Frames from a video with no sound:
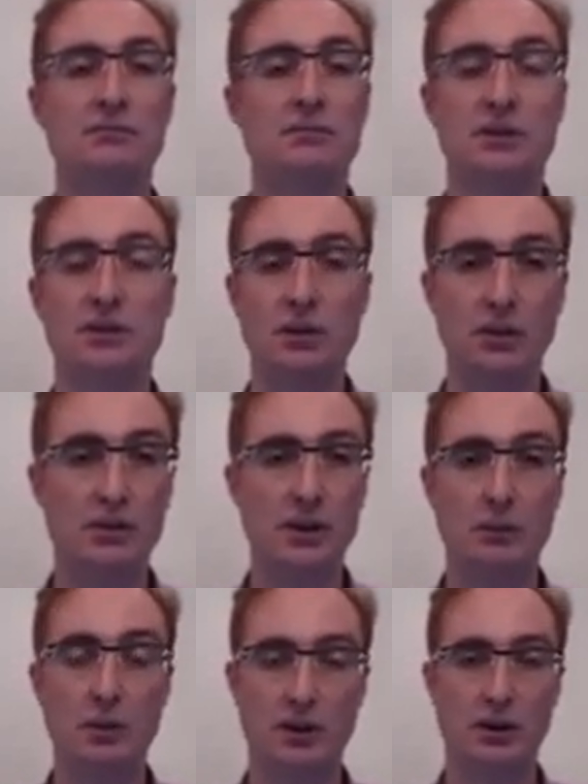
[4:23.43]
zero
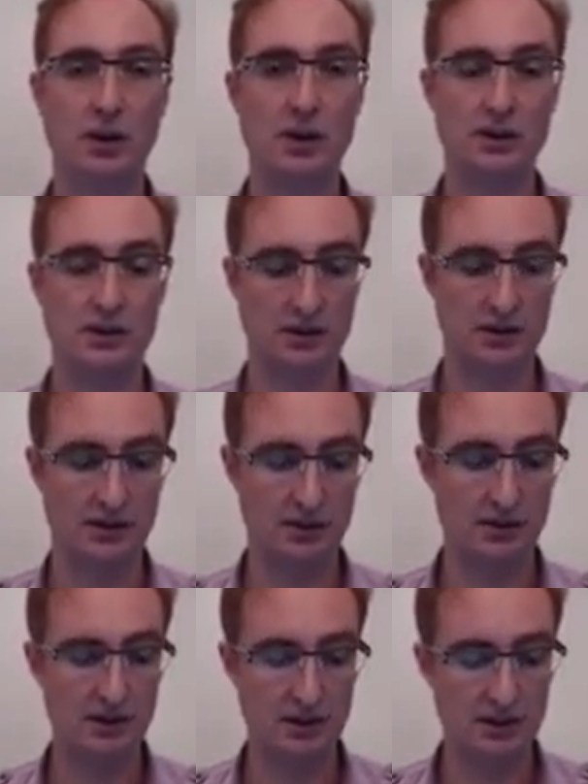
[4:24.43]
network cost. So
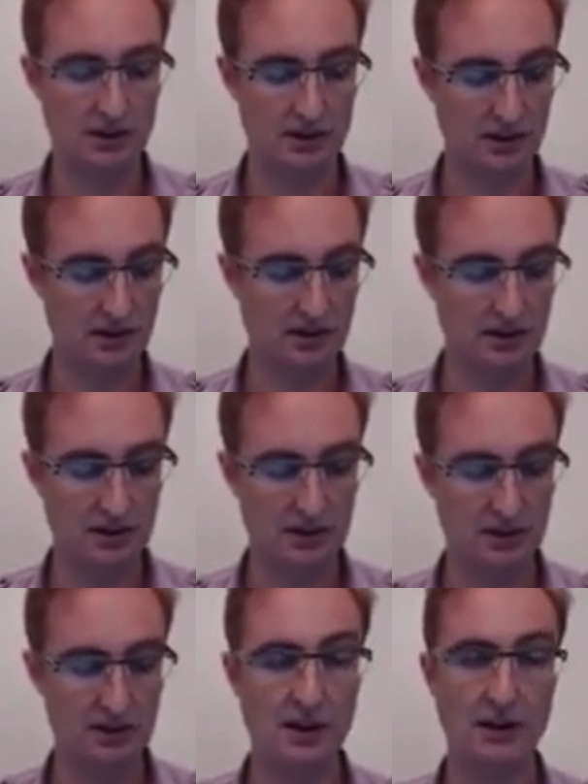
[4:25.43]
this
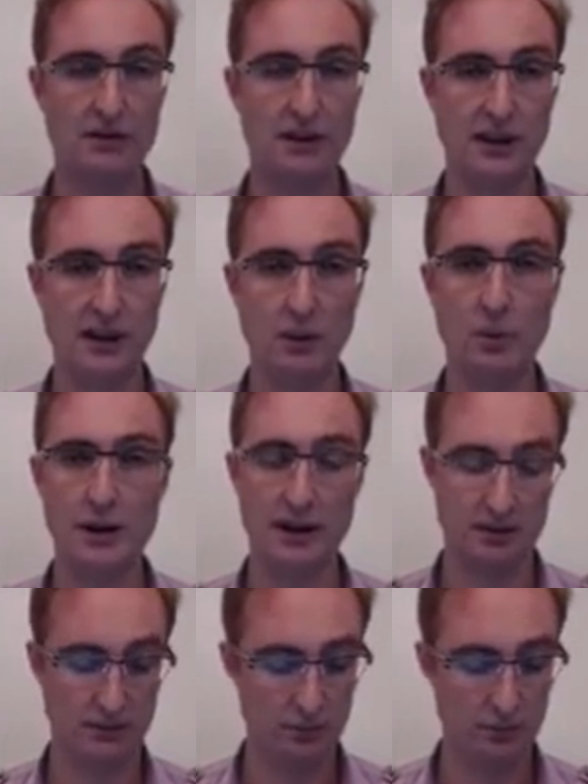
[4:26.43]
is definitely a win